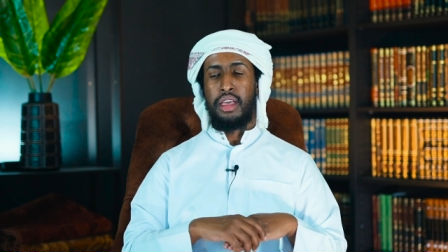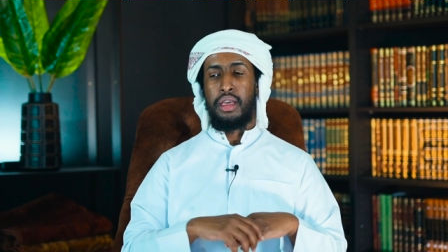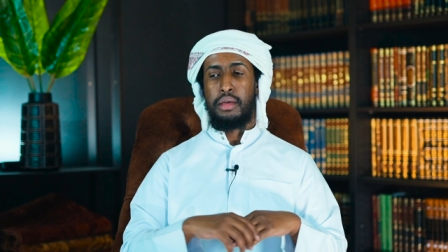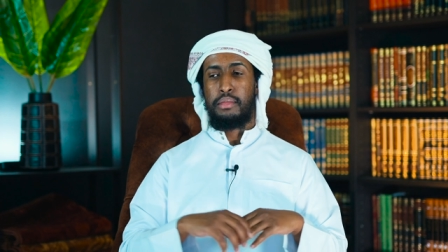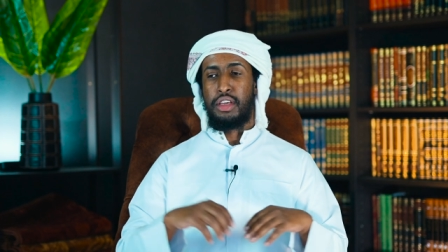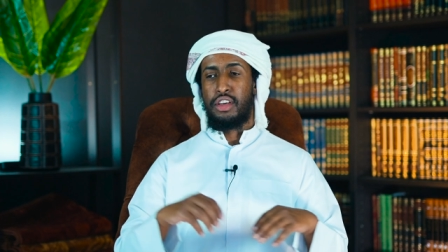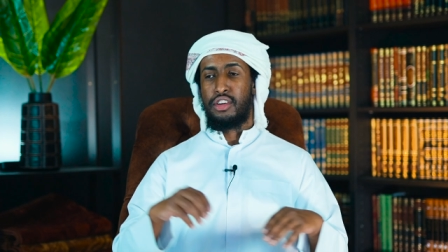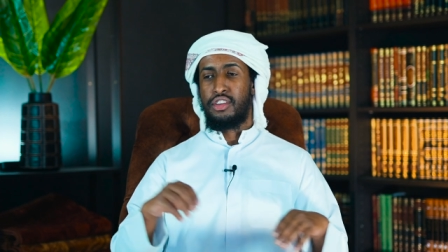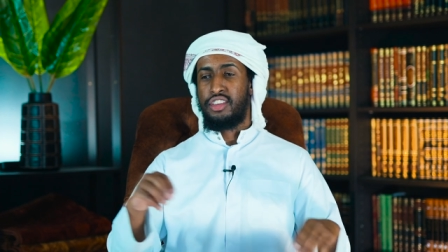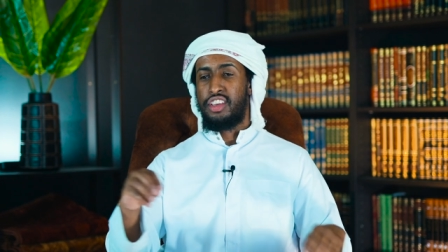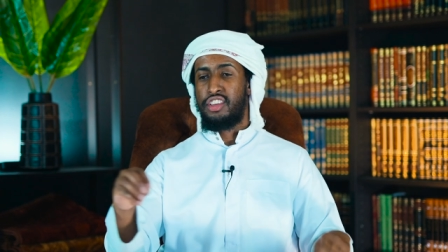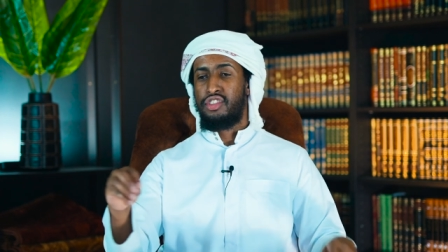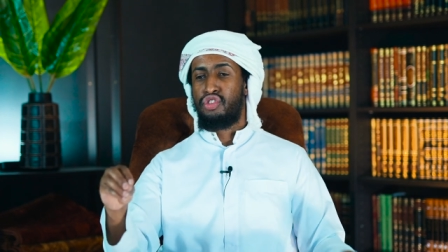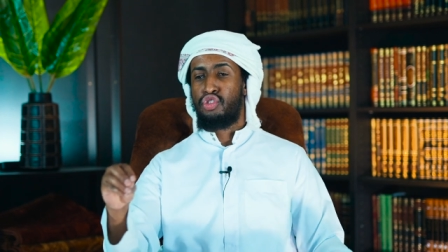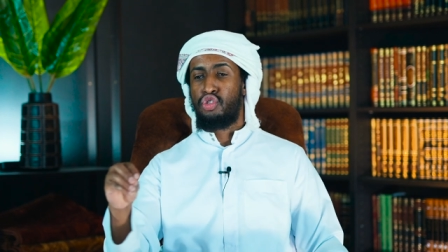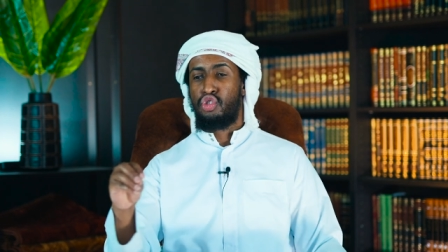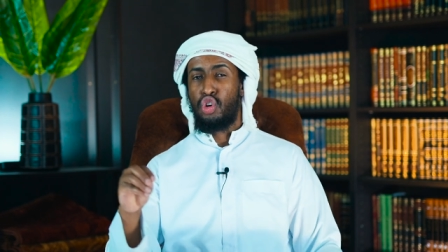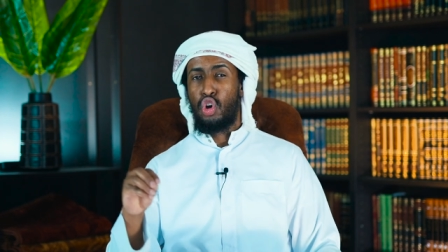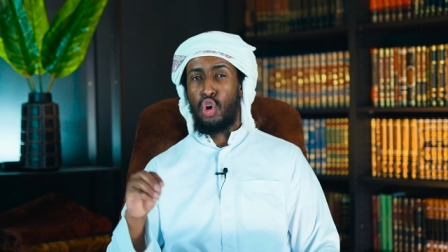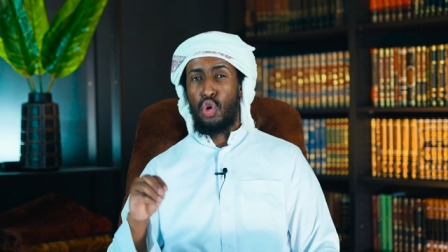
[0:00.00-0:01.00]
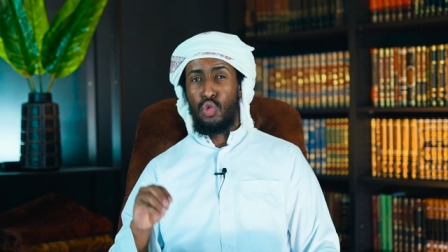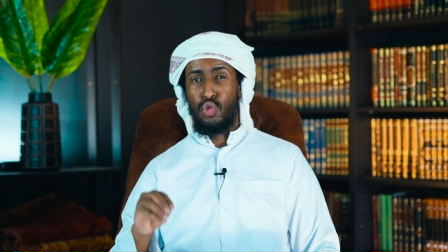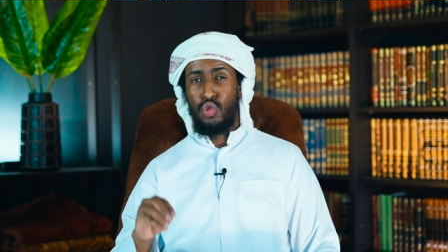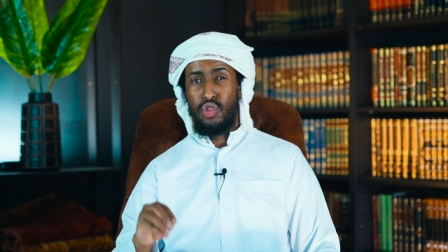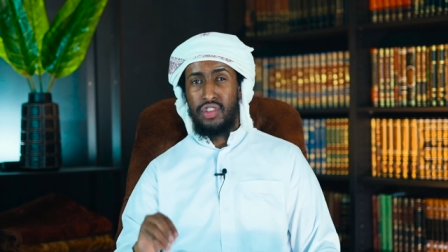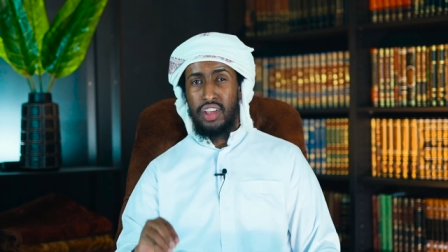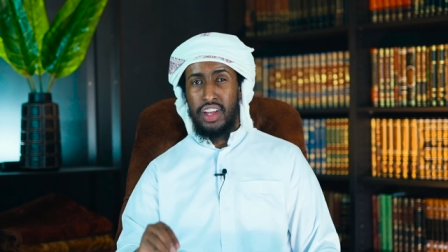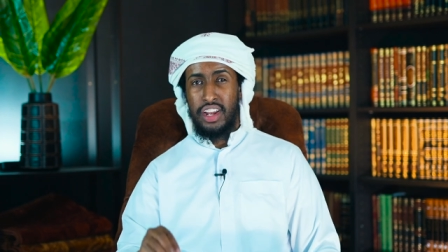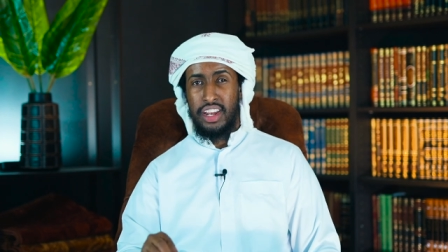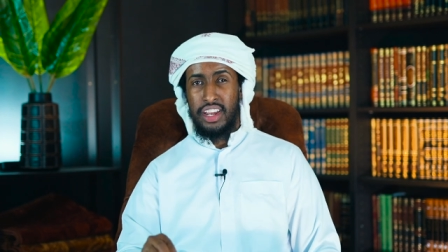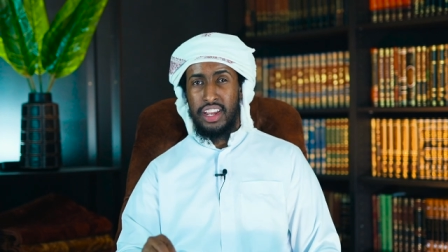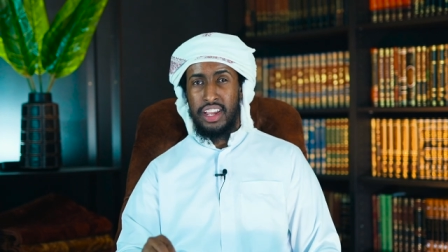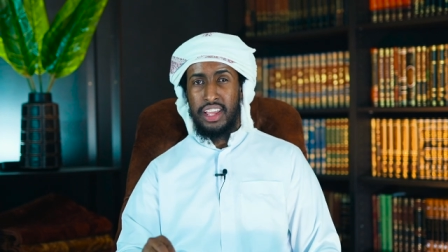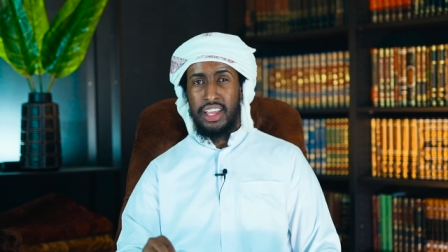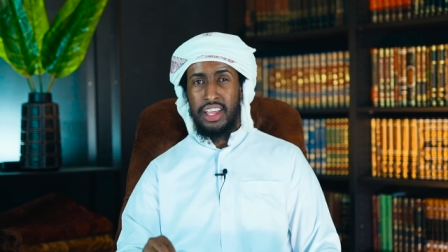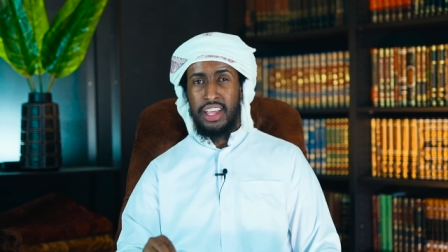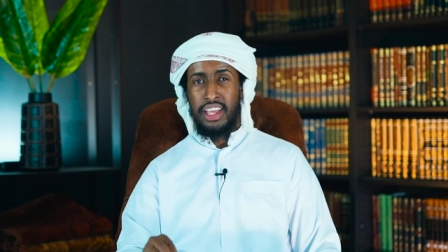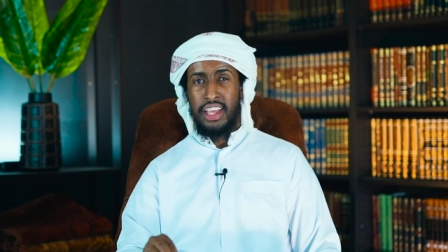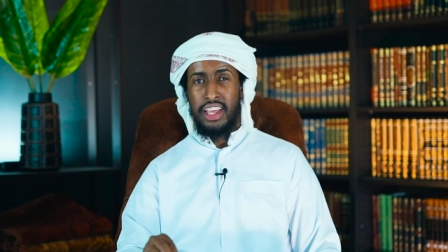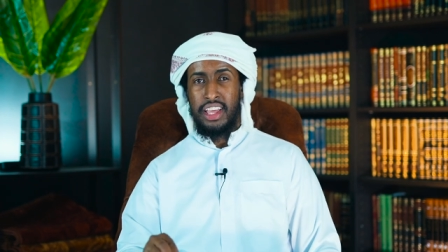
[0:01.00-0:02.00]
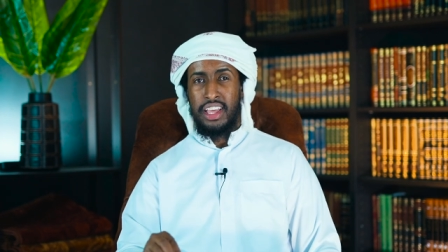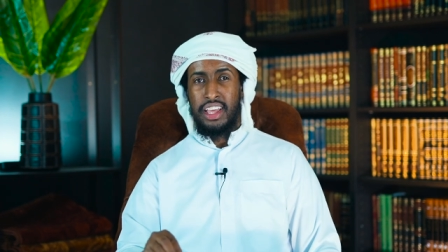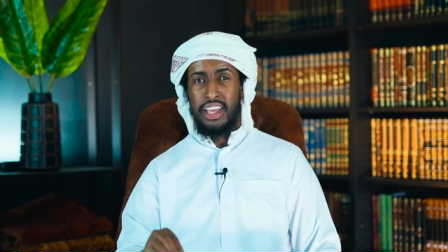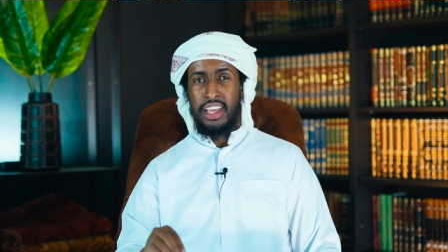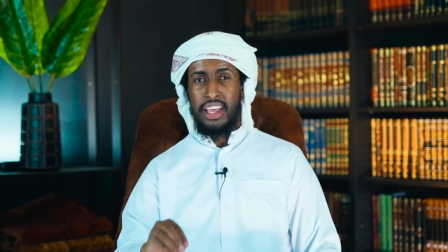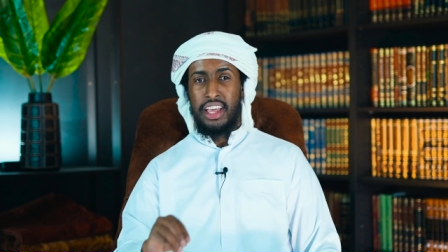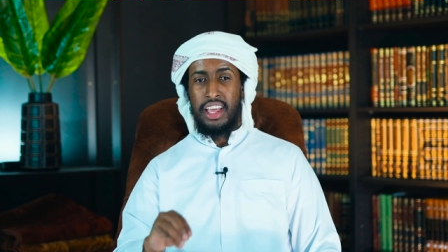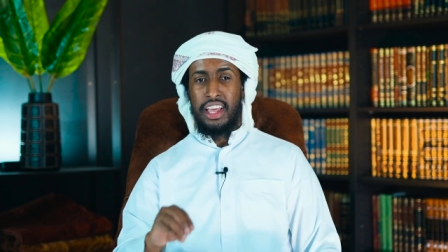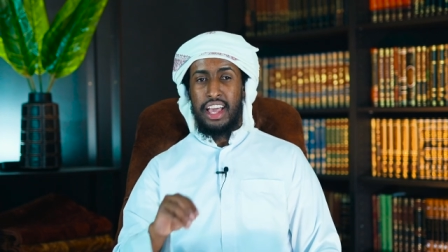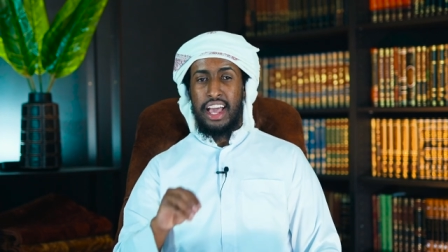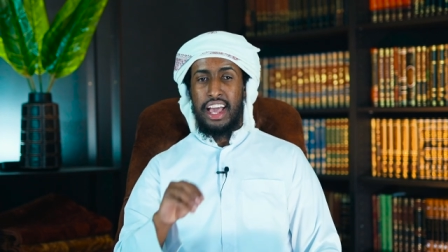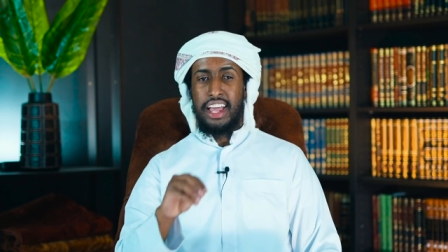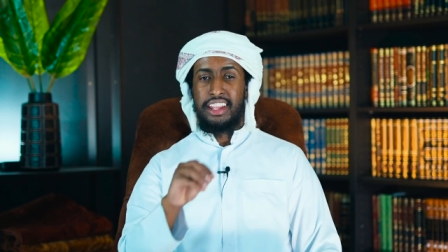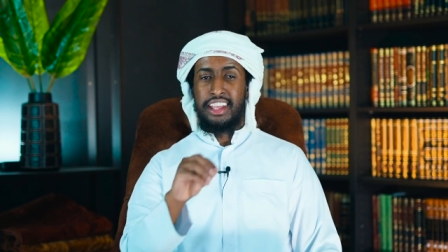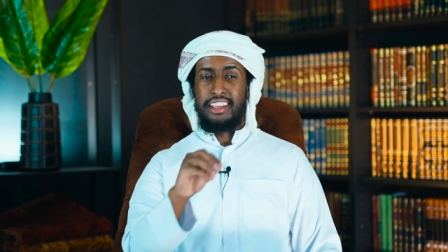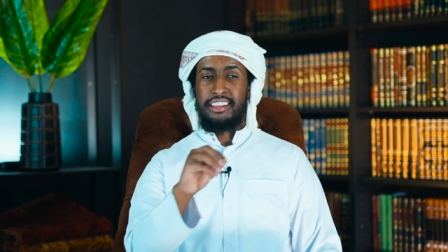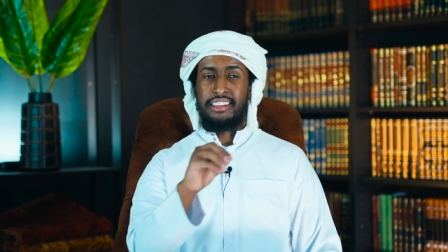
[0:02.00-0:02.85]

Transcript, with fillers: Because he is chosen Two